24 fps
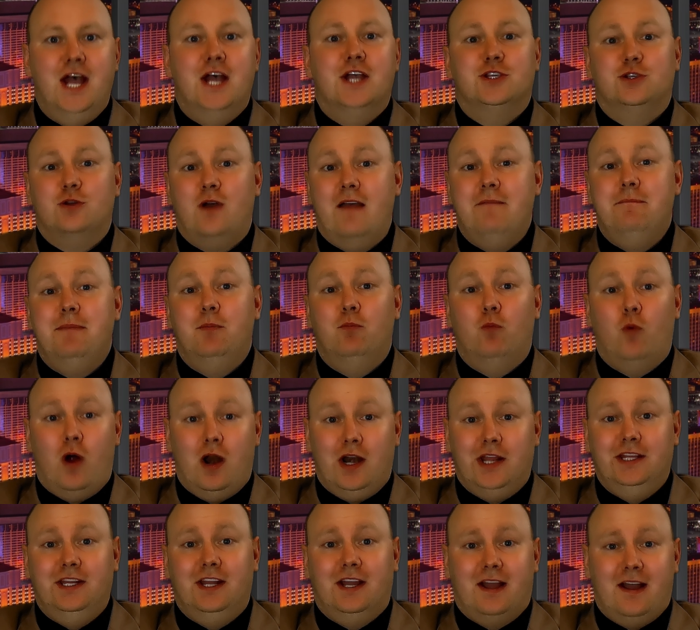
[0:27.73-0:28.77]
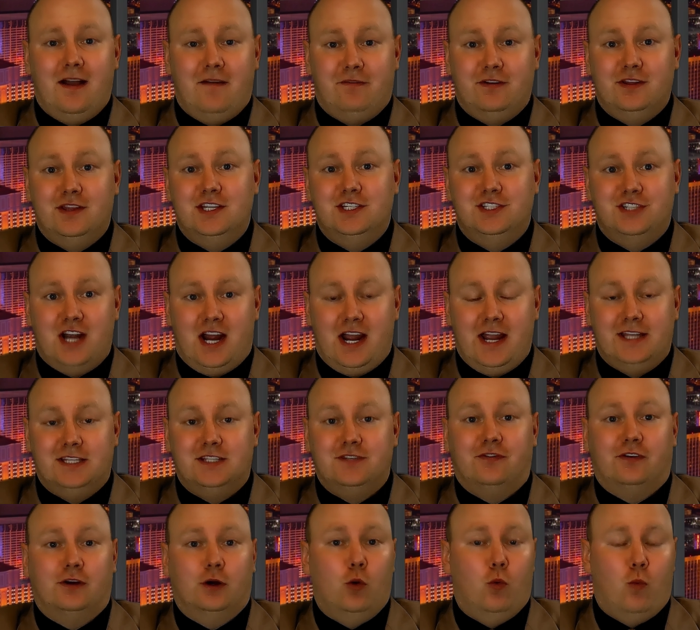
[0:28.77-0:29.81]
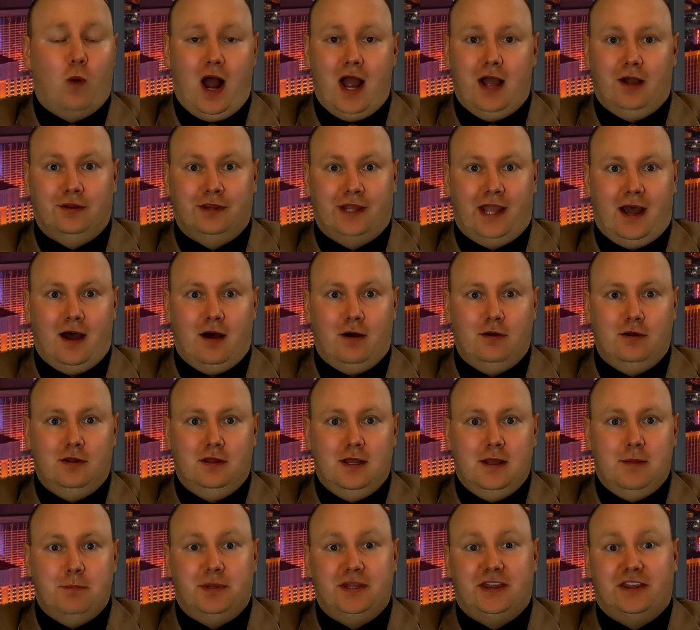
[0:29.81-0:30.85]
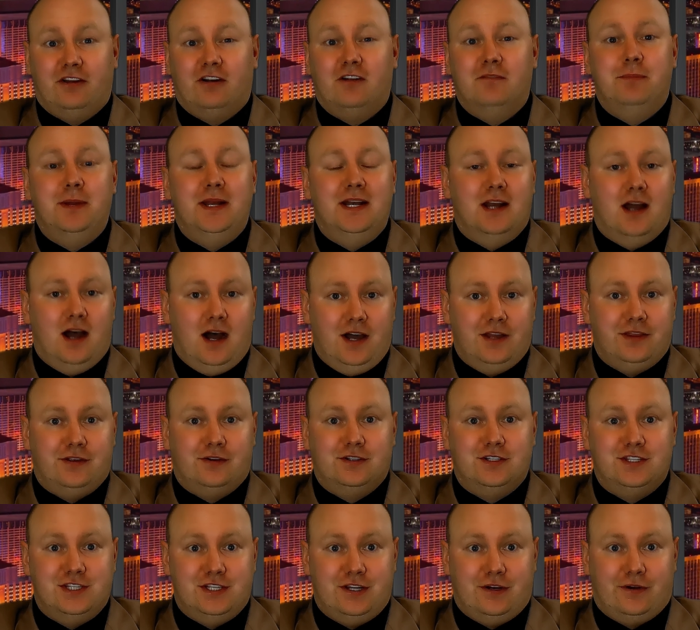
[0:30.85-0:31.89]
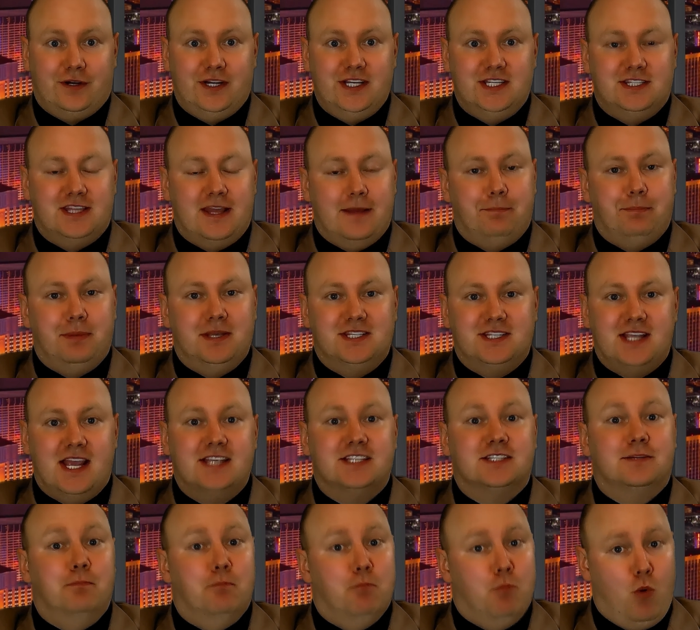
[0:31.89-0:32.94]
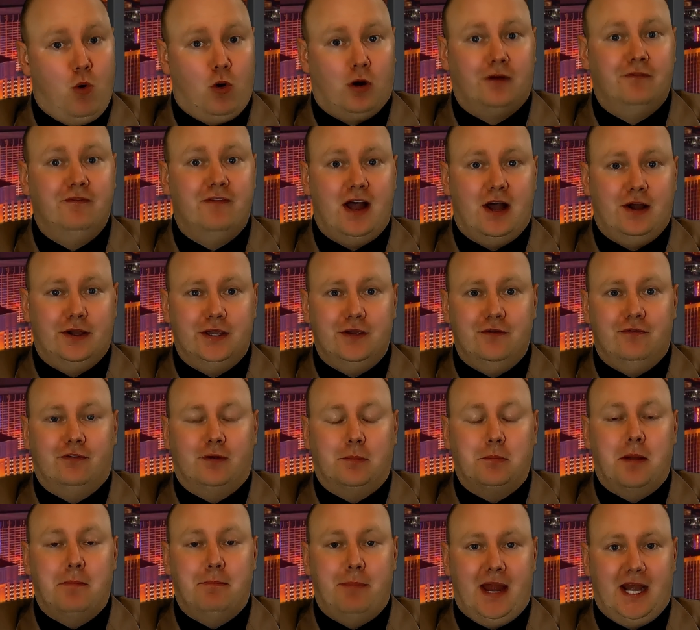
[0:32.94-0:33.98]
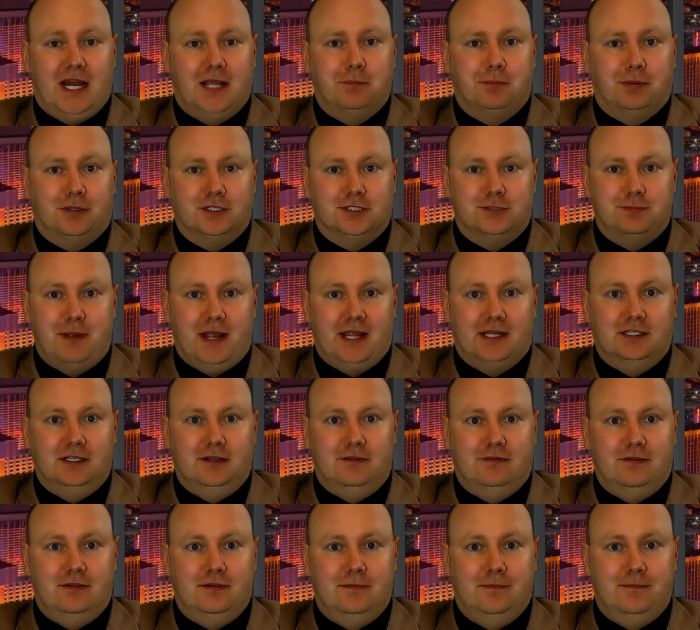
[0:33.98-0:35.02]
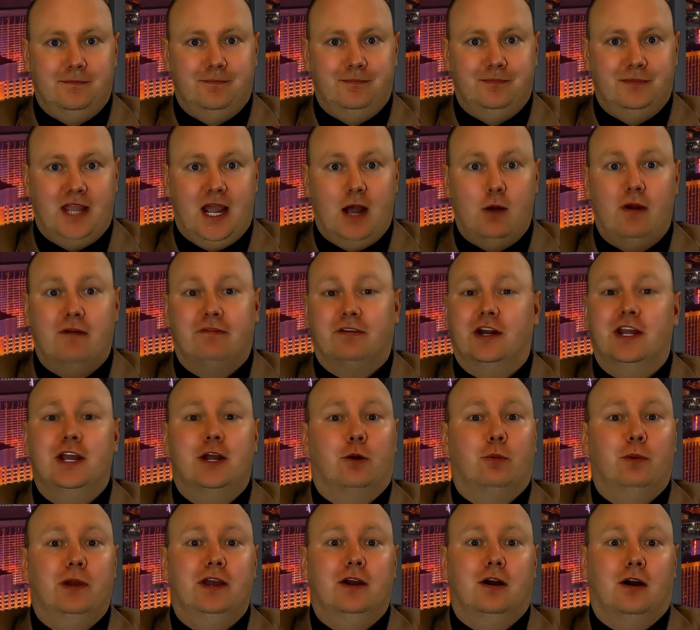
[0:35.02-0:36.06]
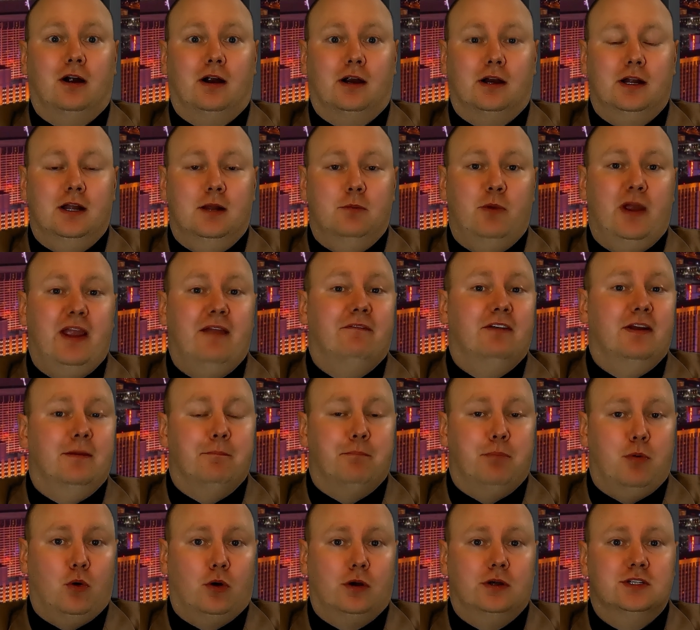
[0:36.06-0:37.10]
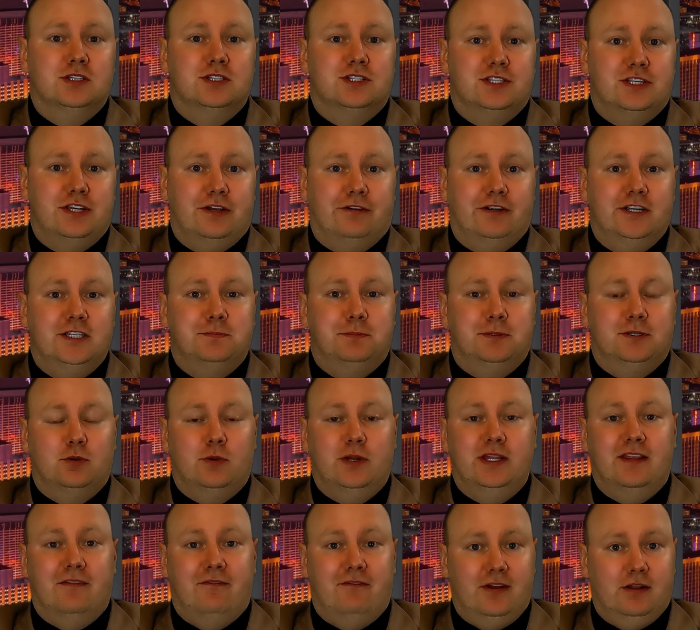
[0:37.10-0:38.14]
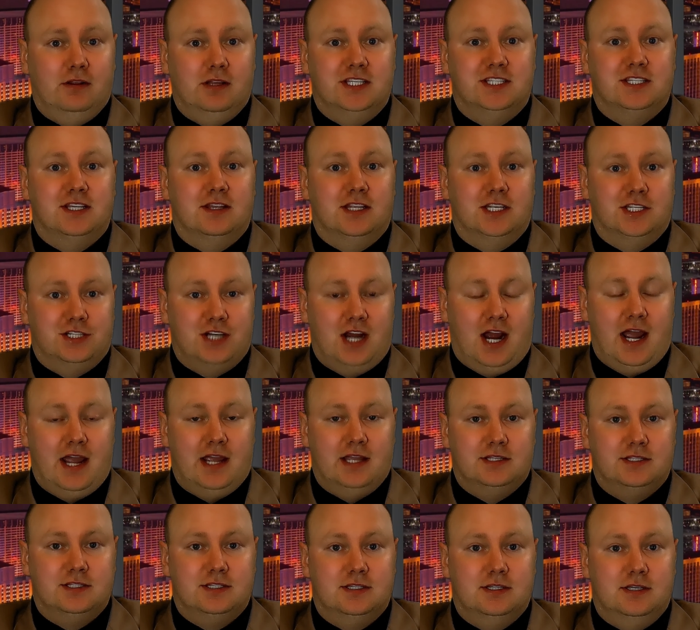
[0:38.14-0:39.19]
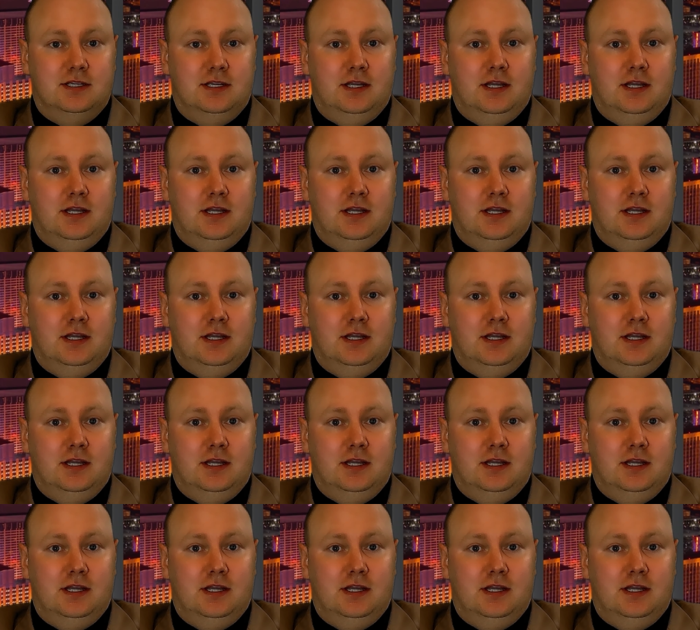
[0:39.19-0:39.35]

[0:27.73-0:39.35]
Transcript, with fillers: So I've been wanting to cover the Giants for a while now, but there have been other series that possessed more value from a betting perspective. However, here we are, and we have an important series between the Phillies and the Giants.